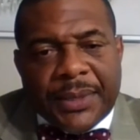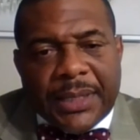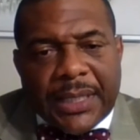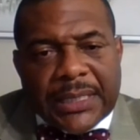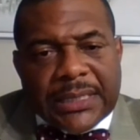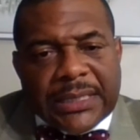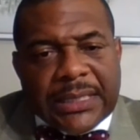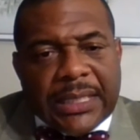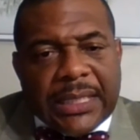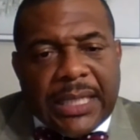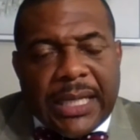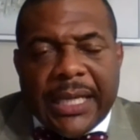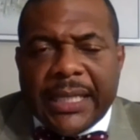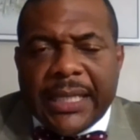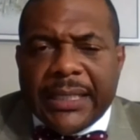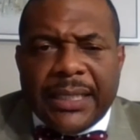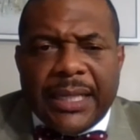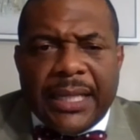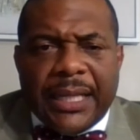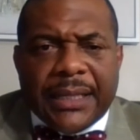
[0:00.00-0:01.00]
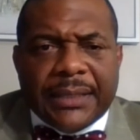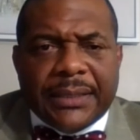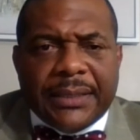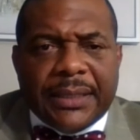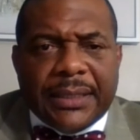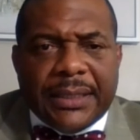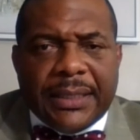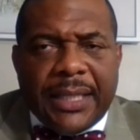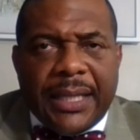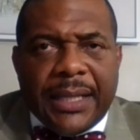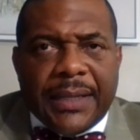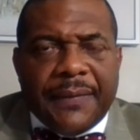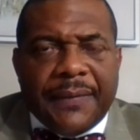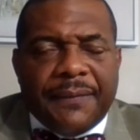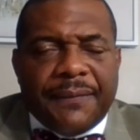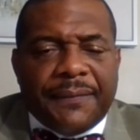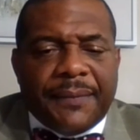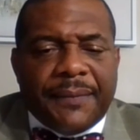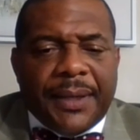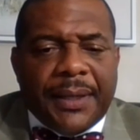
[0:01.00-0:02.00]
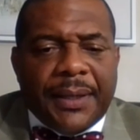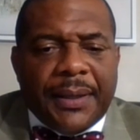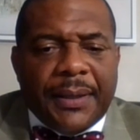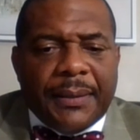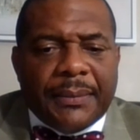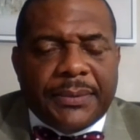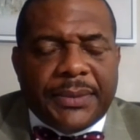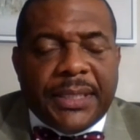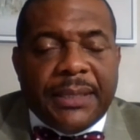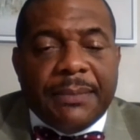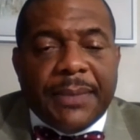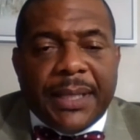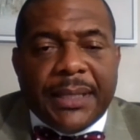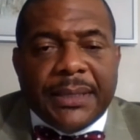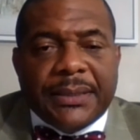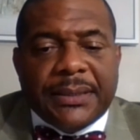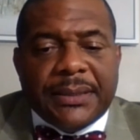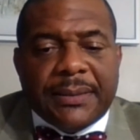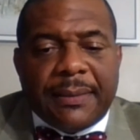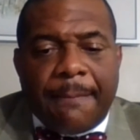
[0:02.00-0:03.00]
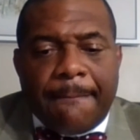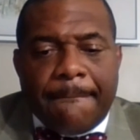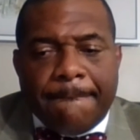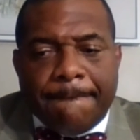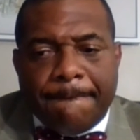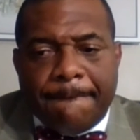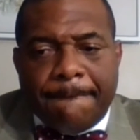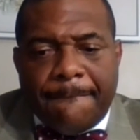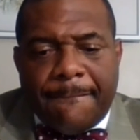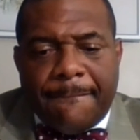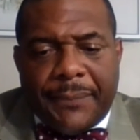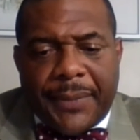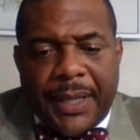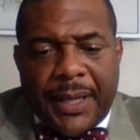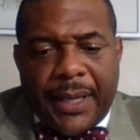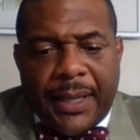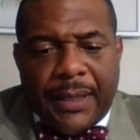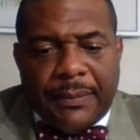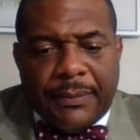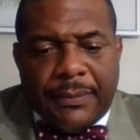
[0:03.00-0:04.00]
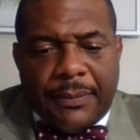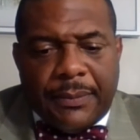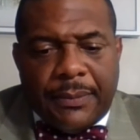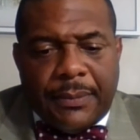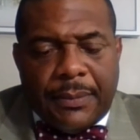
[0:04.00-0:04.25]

like I said, I had a lot of teammates that,